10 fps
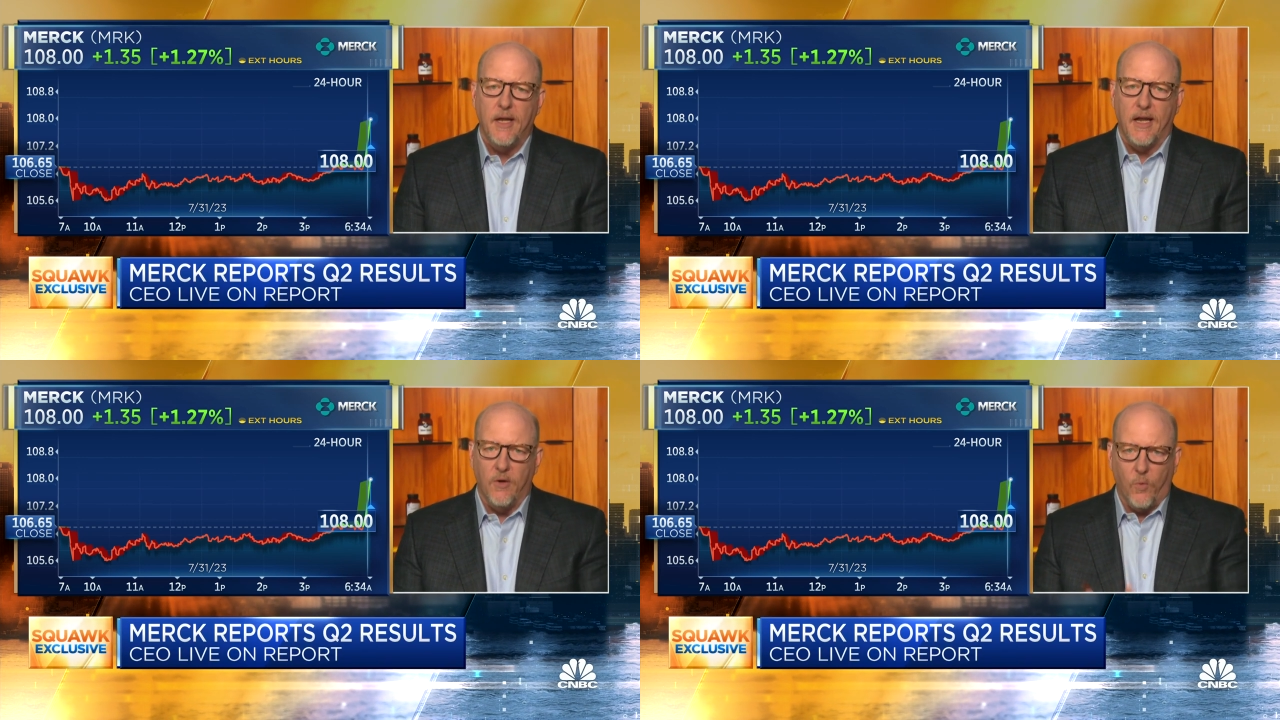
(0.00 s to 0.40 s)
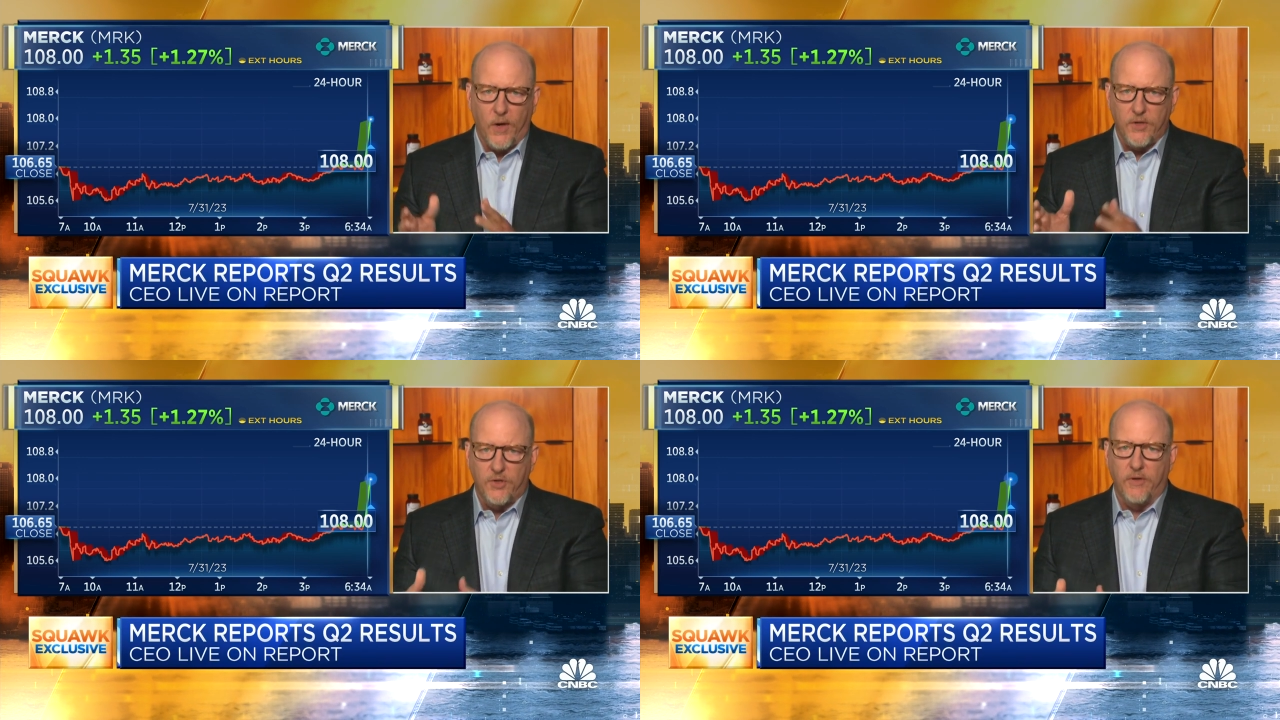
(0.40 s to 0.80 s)
And it
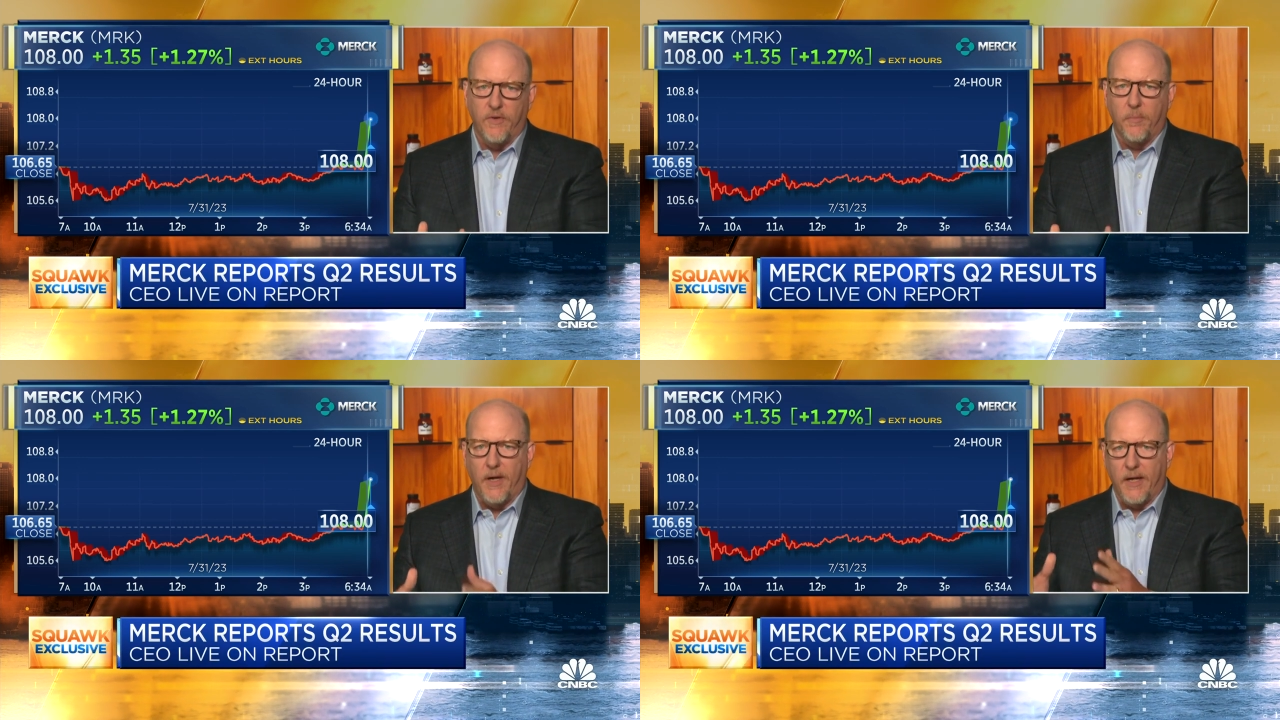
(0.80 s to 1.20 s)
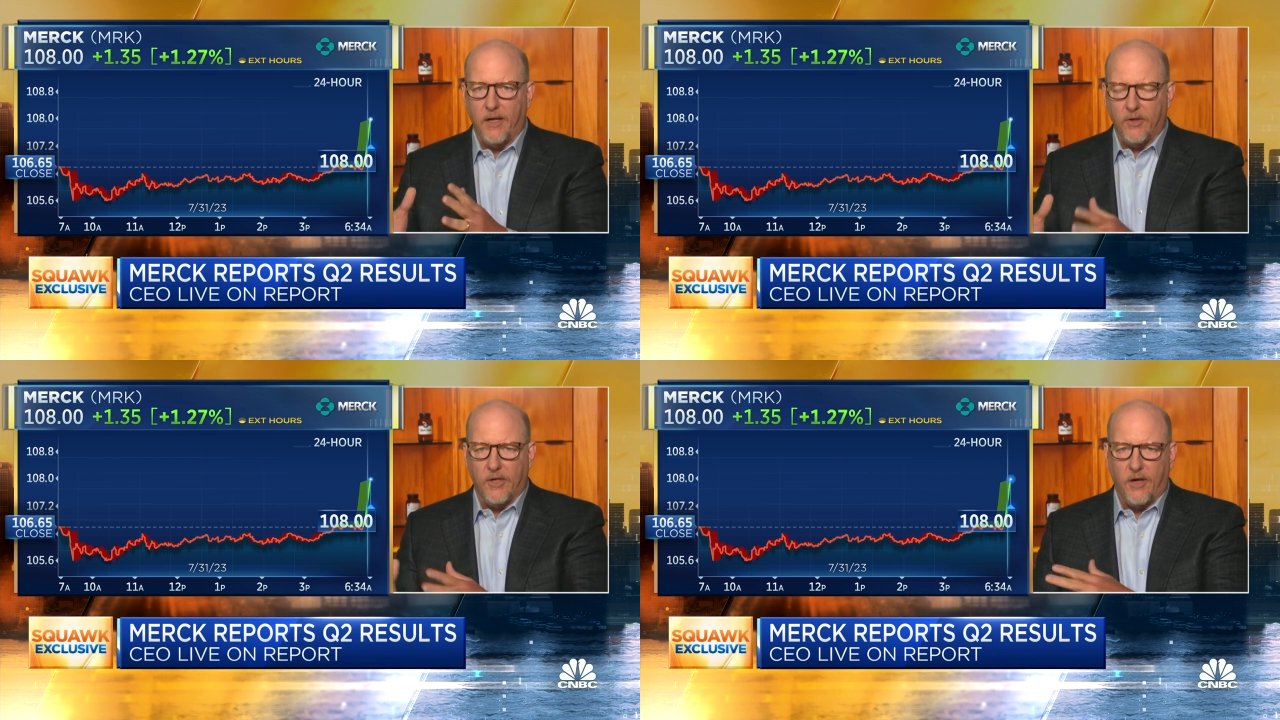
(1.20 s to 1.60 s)
was driven by
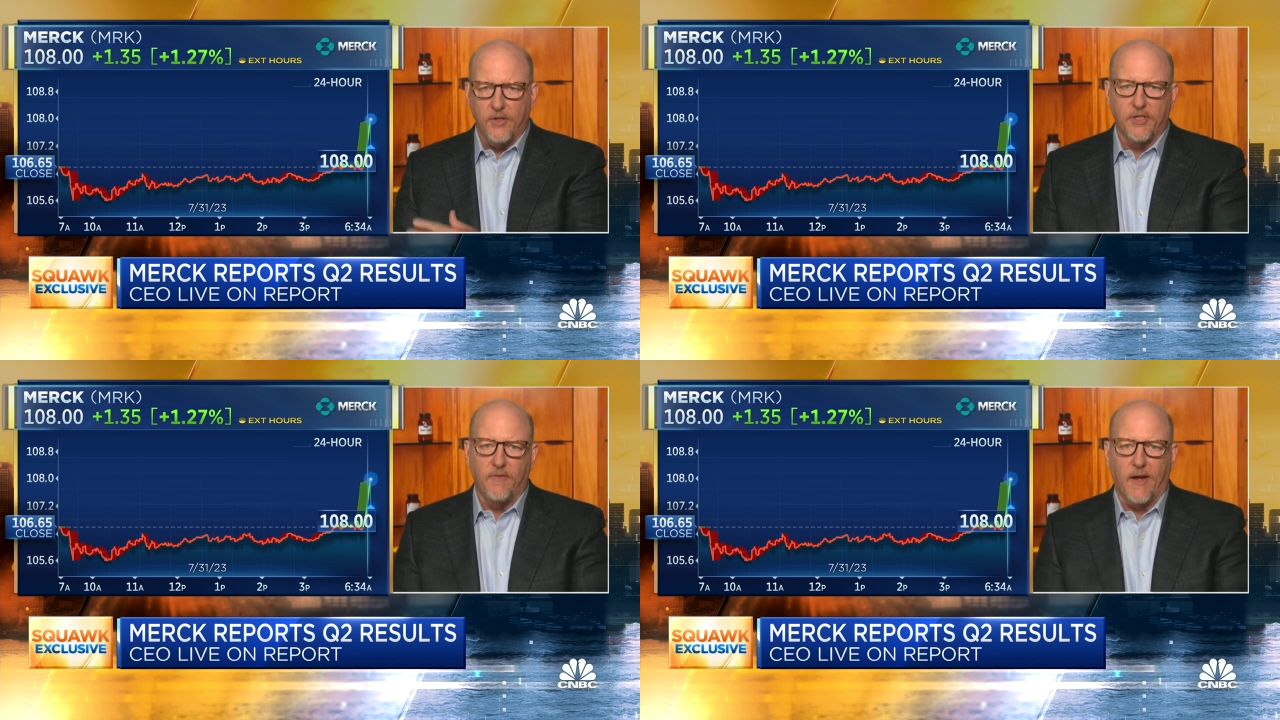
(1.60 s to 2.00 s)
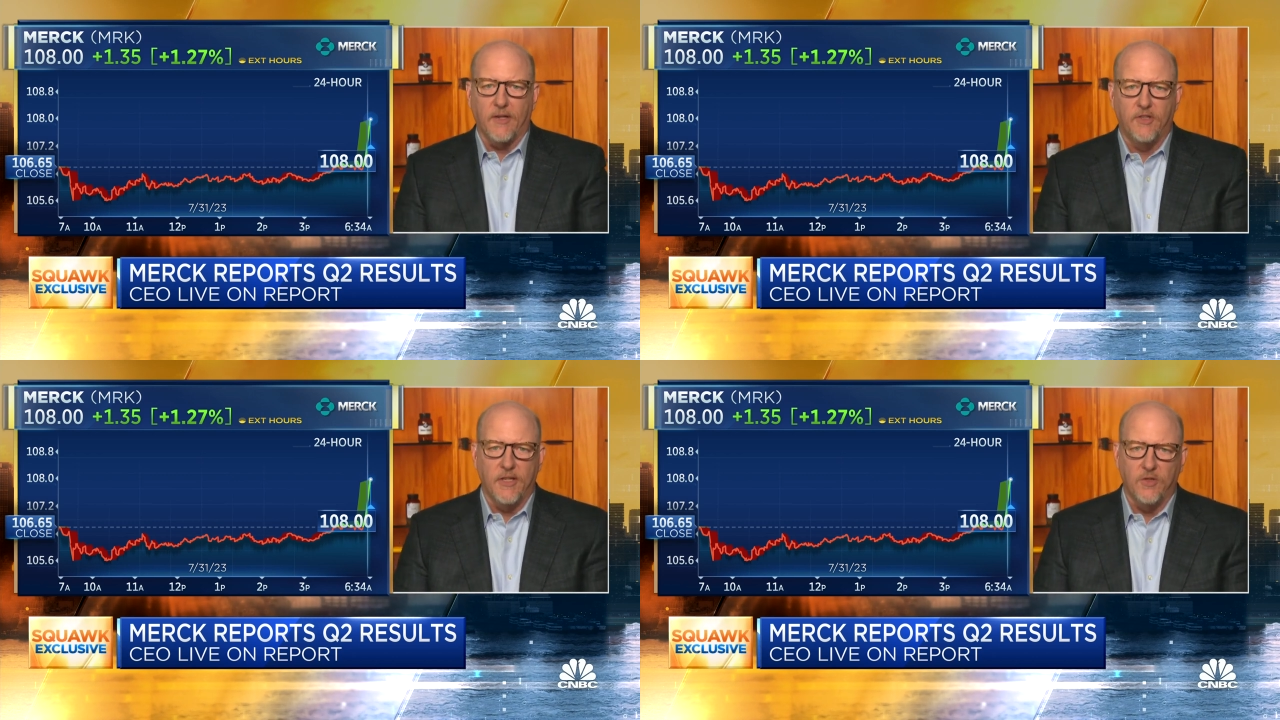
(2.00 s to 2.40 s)
oncology and
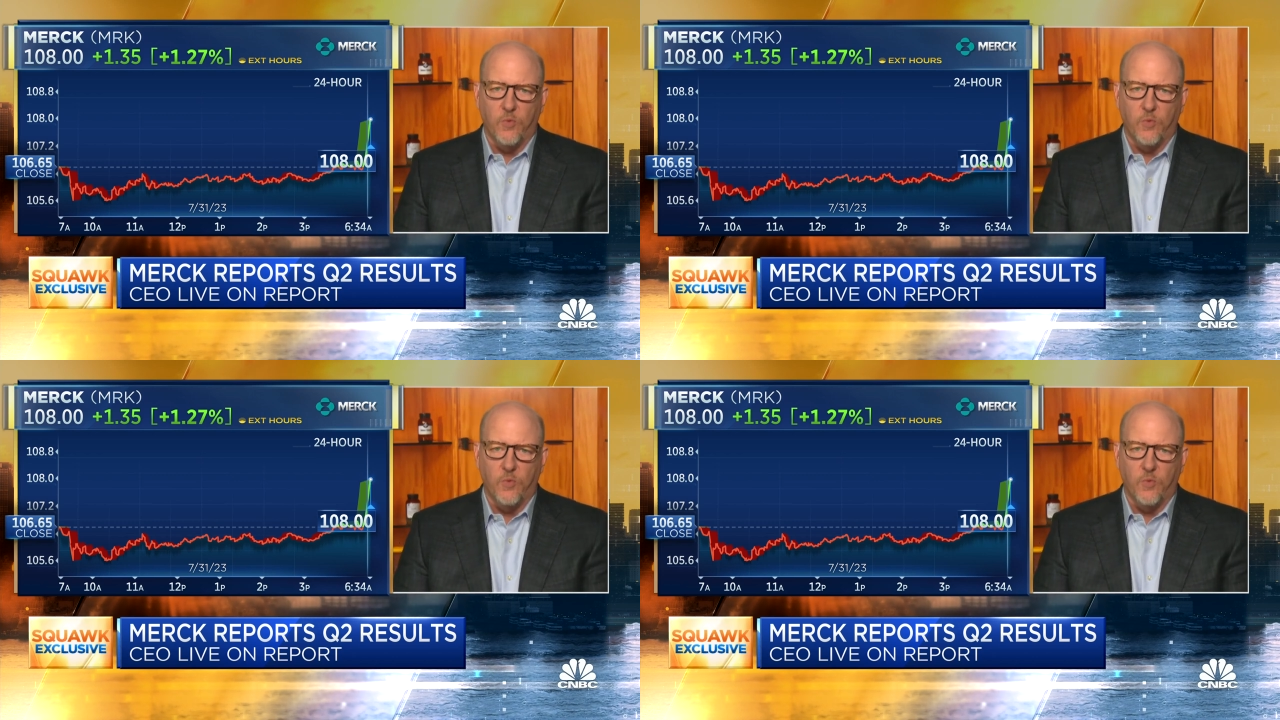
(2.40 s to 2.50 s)
vaccines,